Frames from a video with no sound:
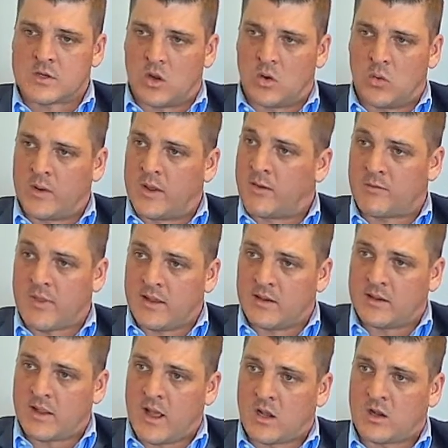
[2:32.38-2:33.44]
So if
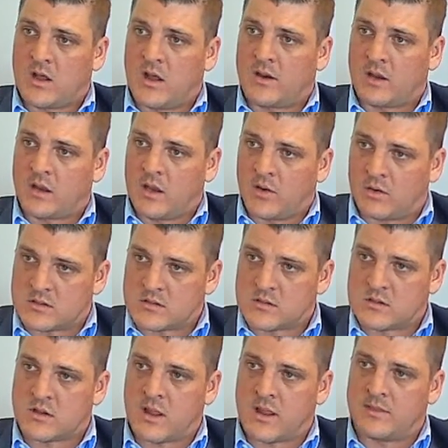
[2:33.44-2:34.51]
they're in the outlying
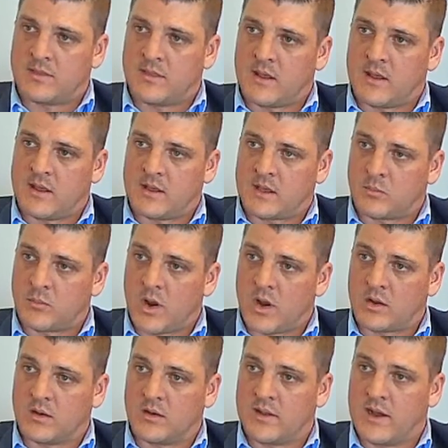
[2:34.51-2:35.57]
areas and they get
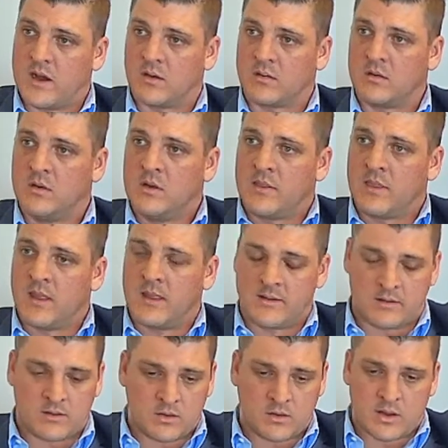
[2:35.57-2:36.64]
broken down,
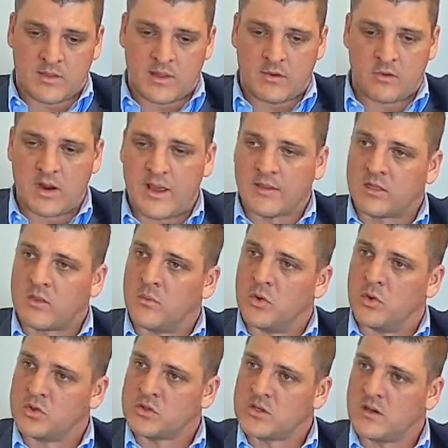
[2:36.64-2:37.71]
they're really at
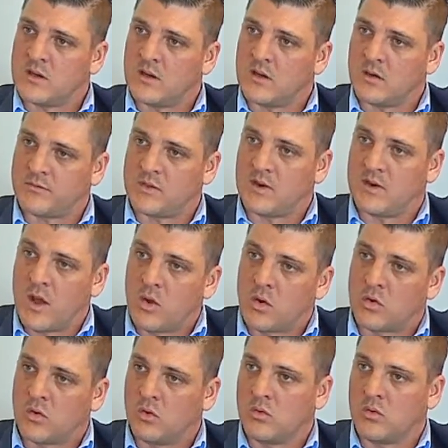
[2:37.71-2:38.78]
the mercy of the
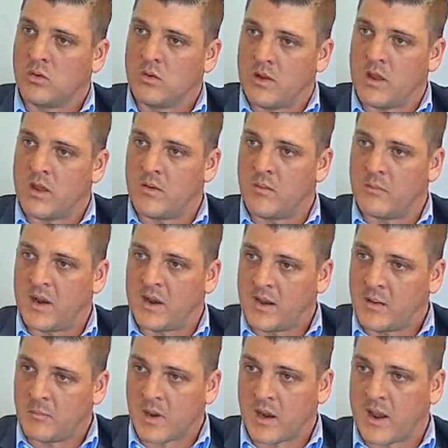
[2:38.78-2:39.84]
local
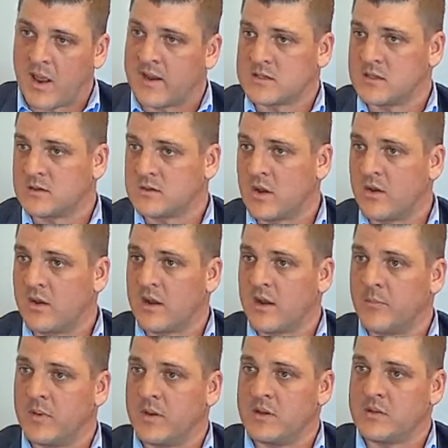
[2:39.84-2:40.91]
mechanics and towing
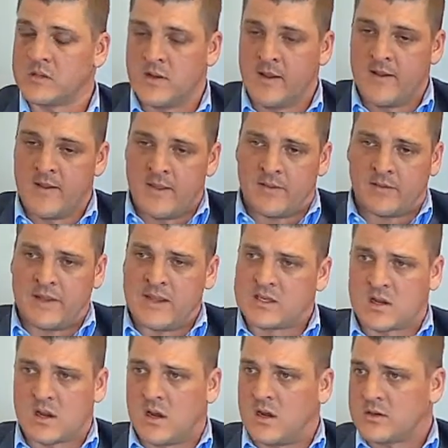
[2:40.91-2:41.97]
companies.
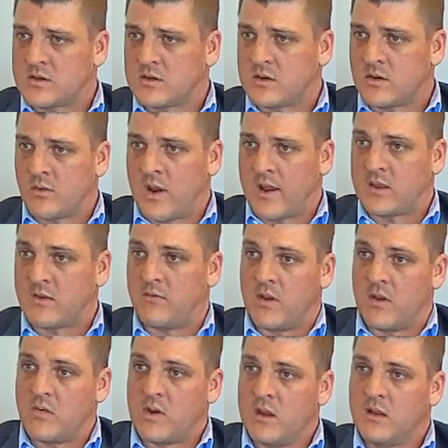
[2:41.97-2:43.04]
These guys' rates
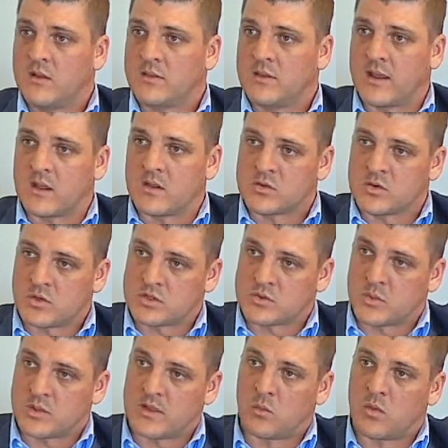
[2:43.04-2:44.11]
vary. They can
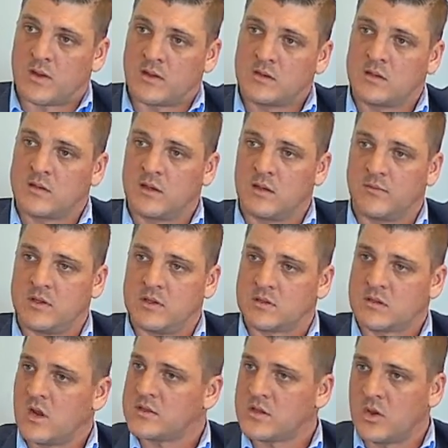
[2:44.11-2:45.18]
charge what they want. If
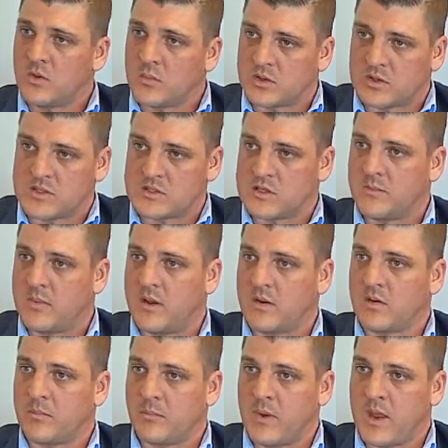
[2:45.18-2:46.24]
these guys don't
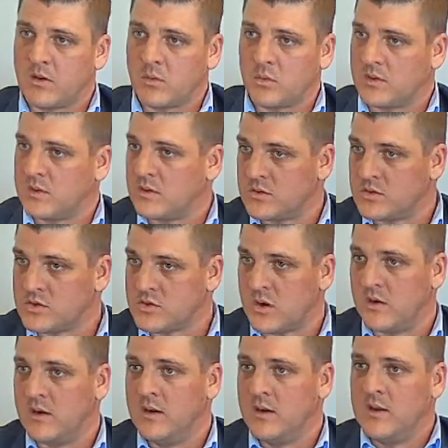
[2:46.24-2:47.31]
participate on a panel with an
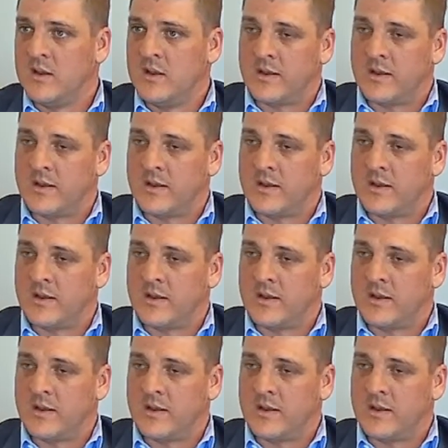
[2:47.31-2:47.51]
insurer,